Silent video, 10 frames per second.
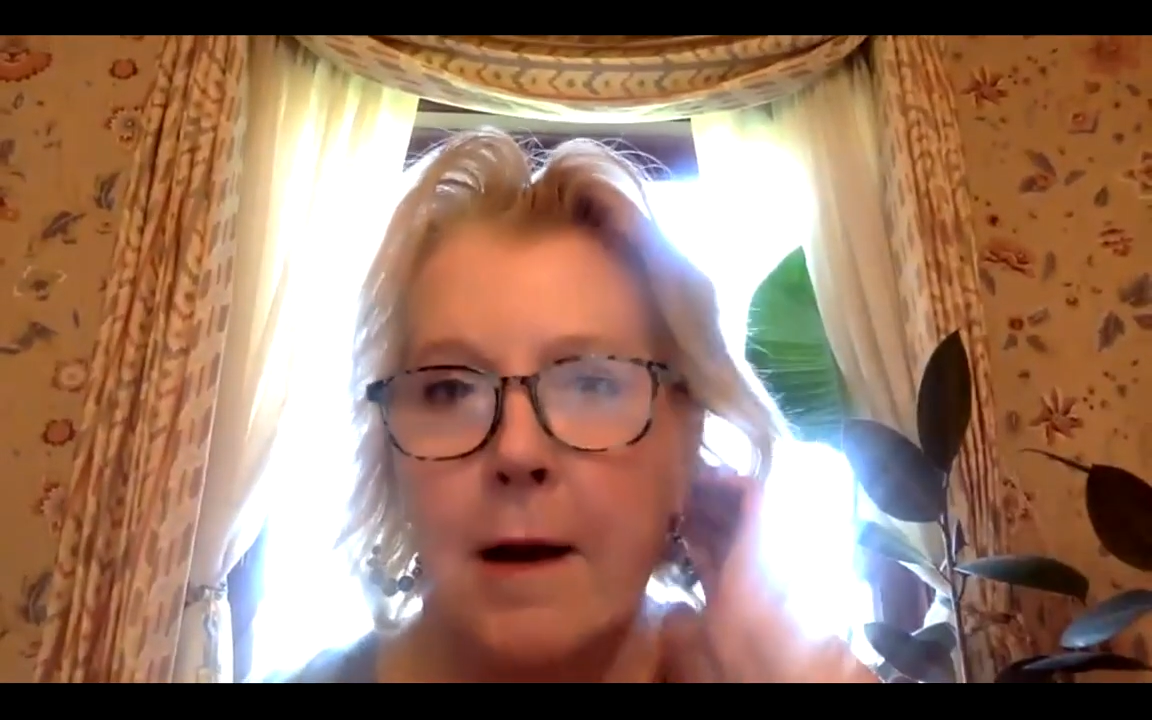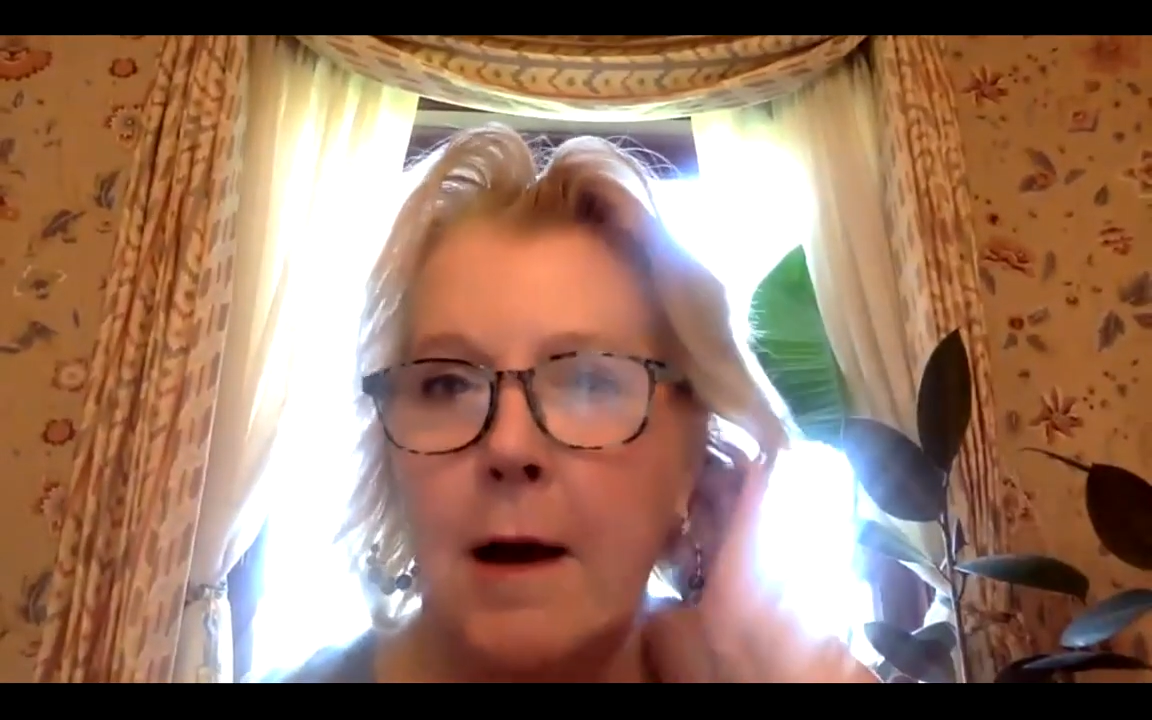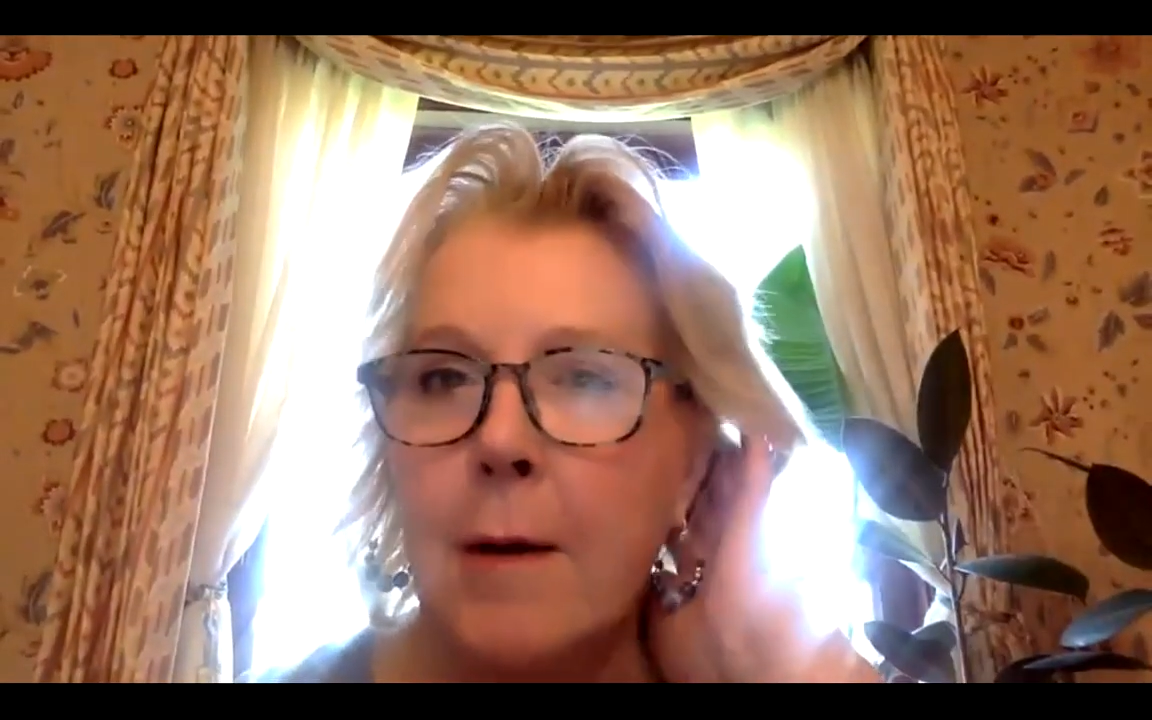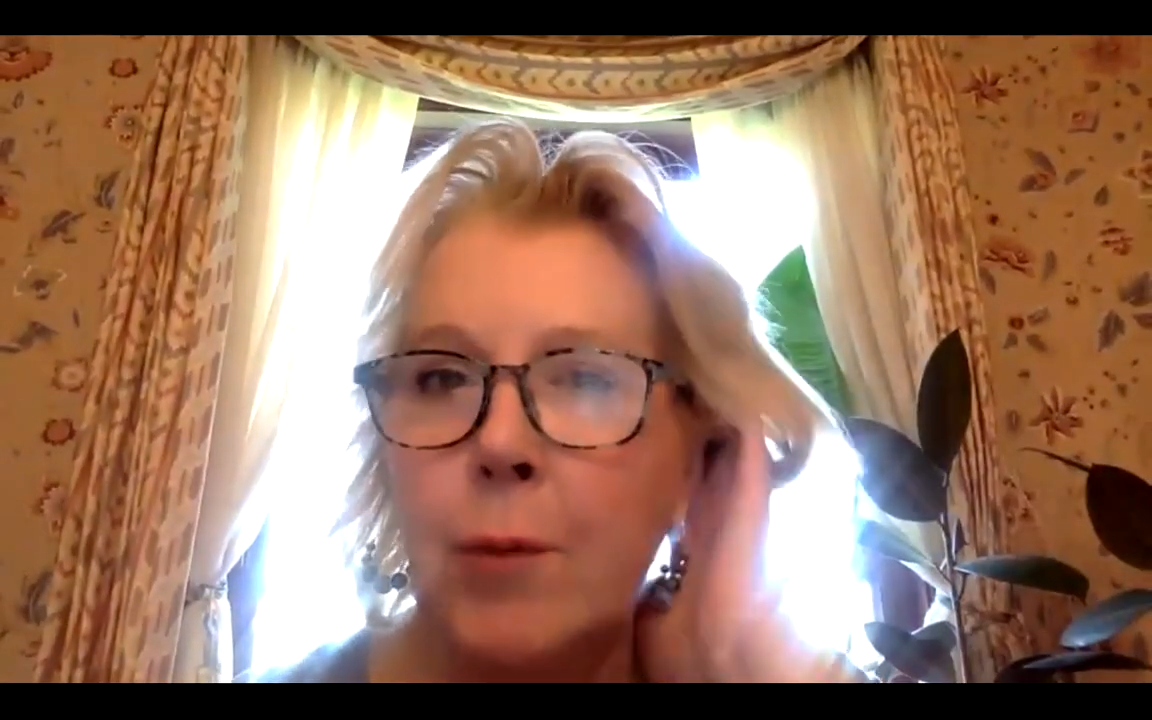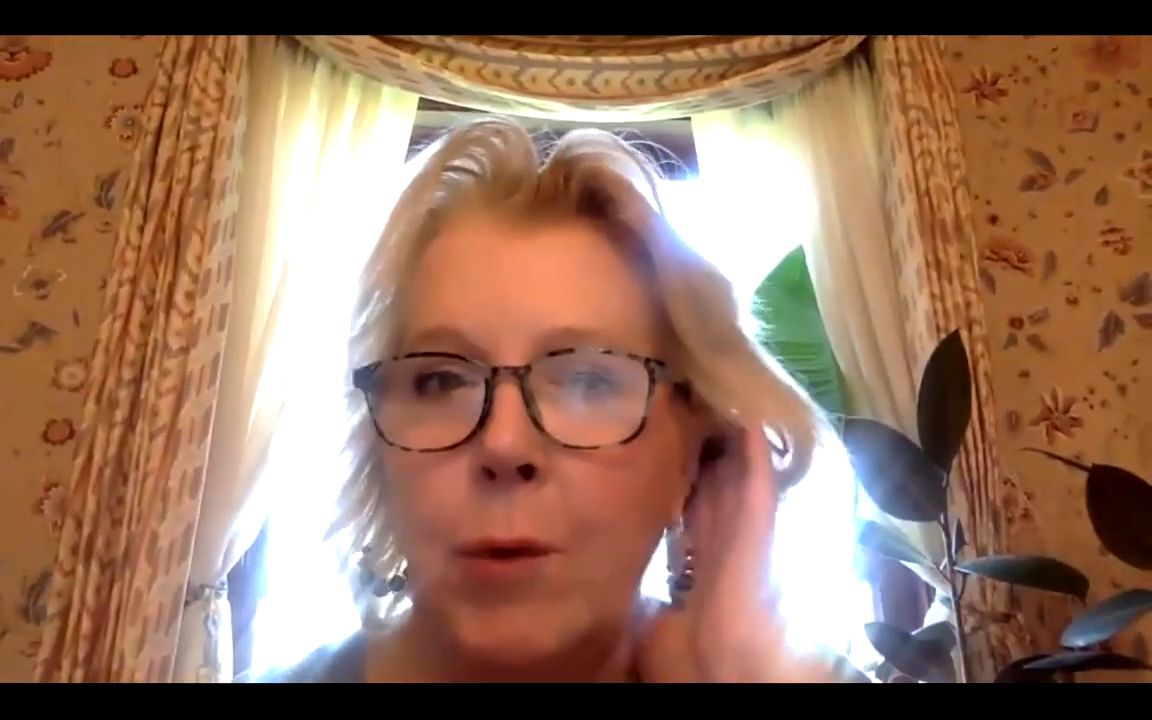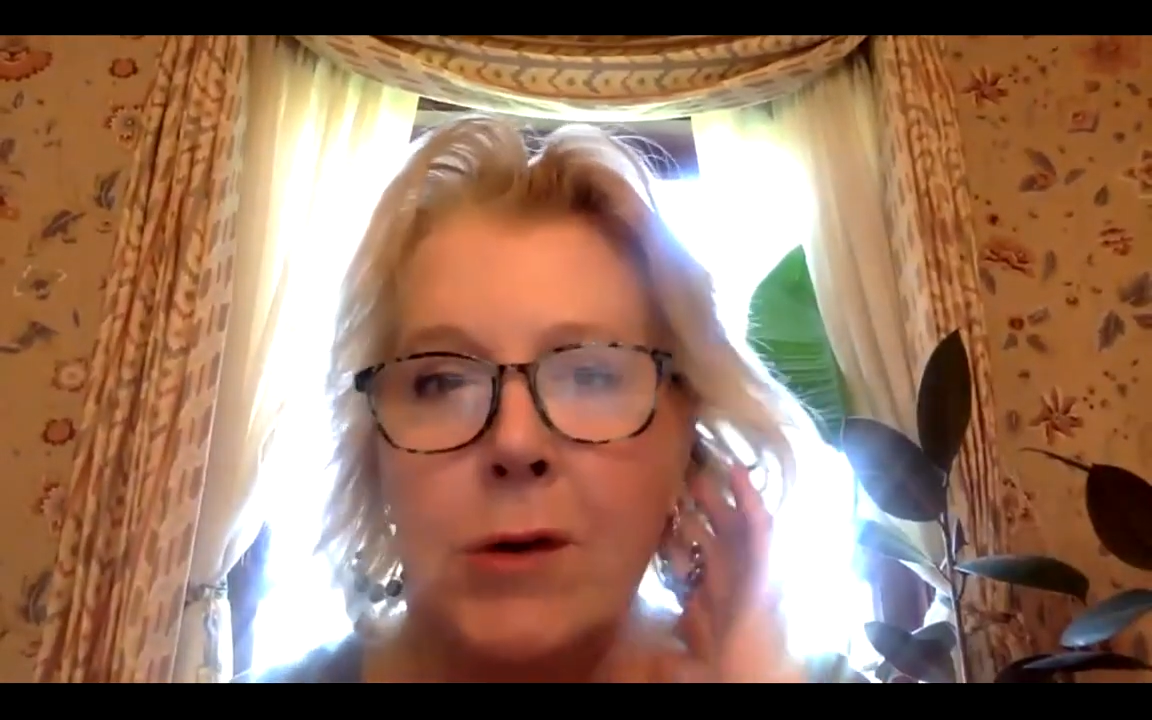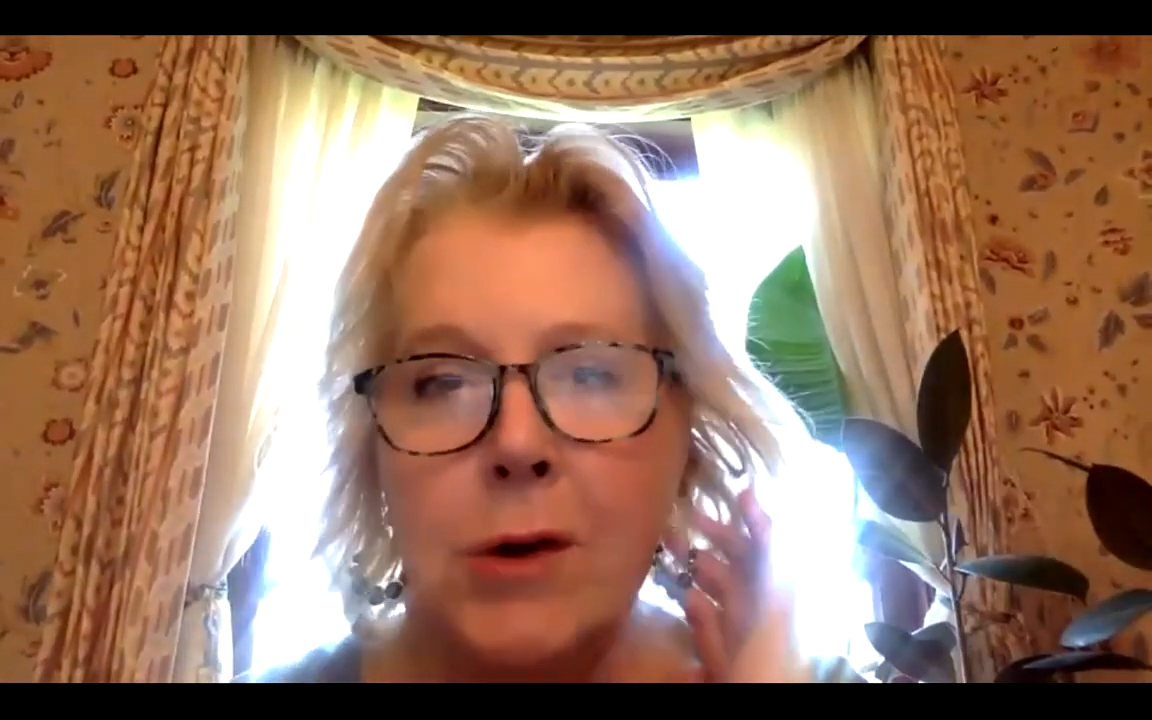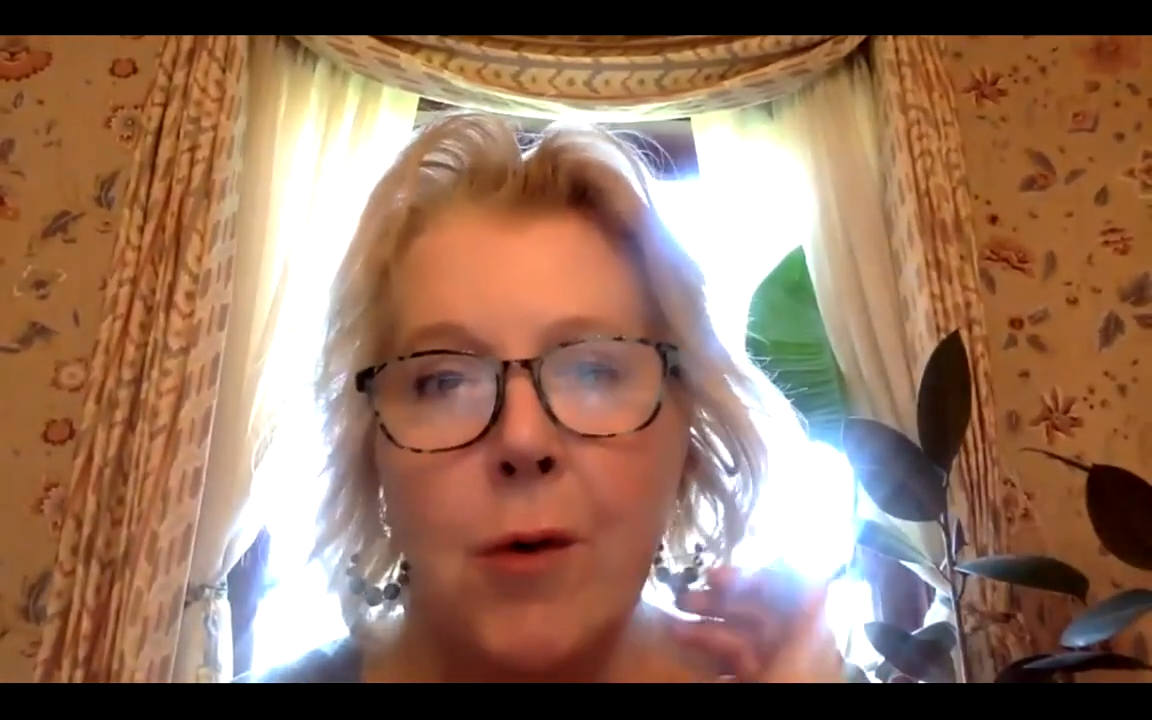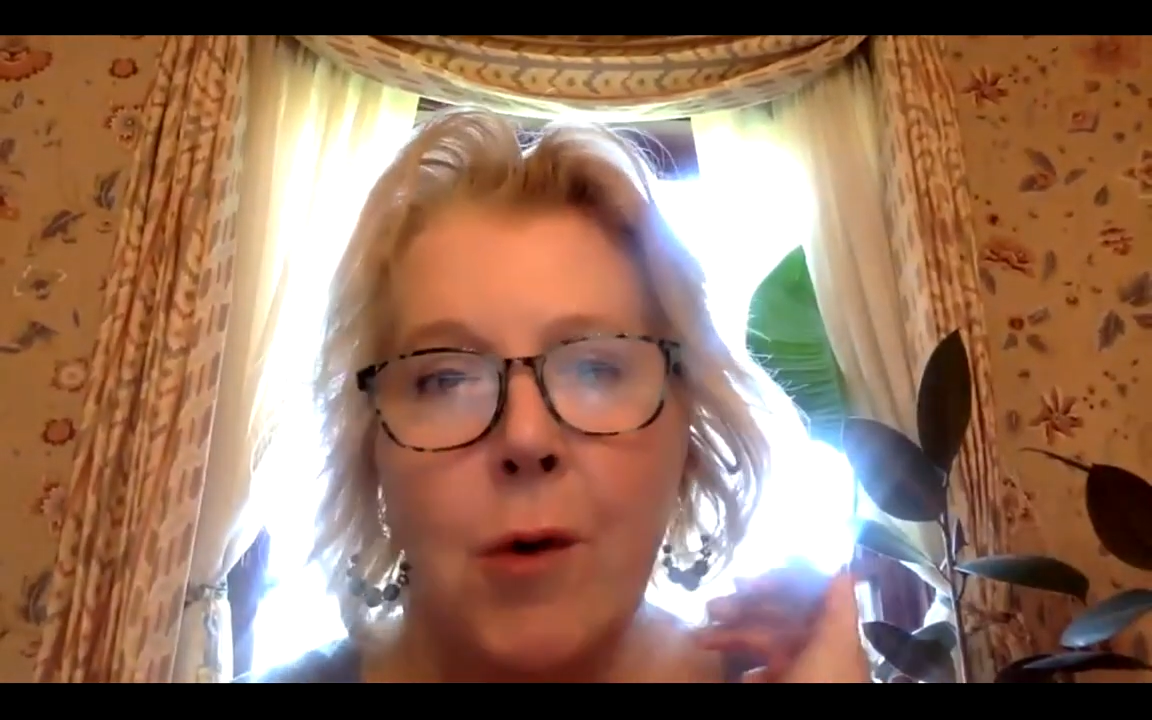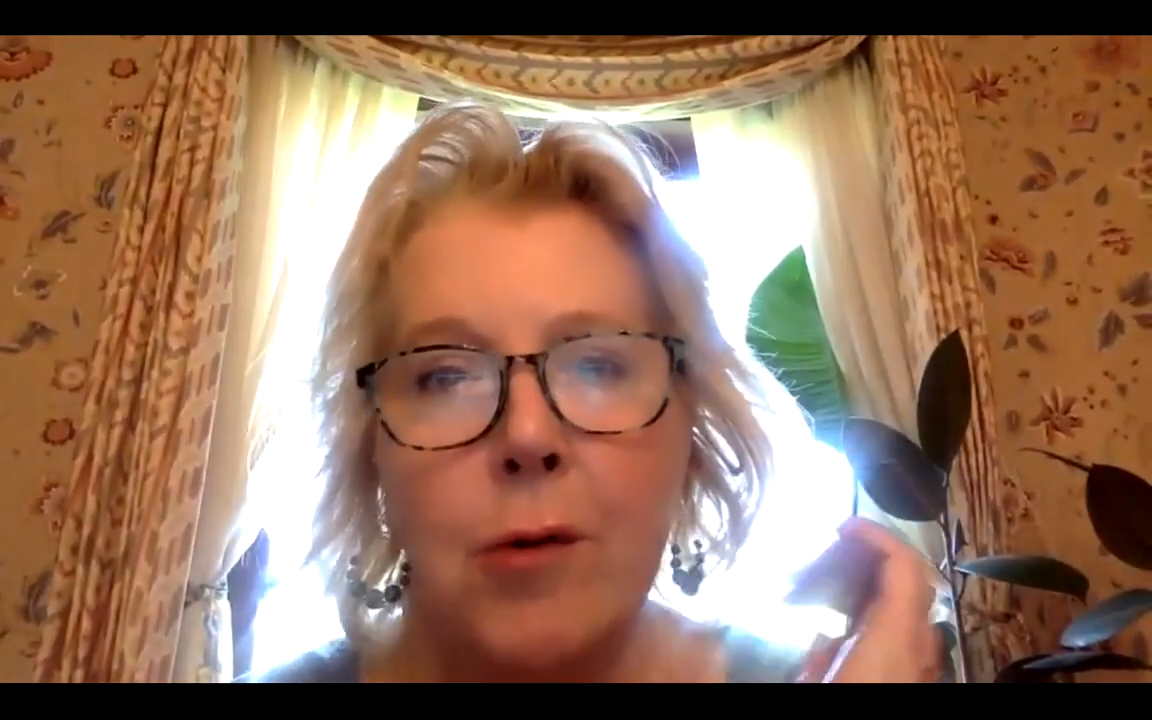We'll go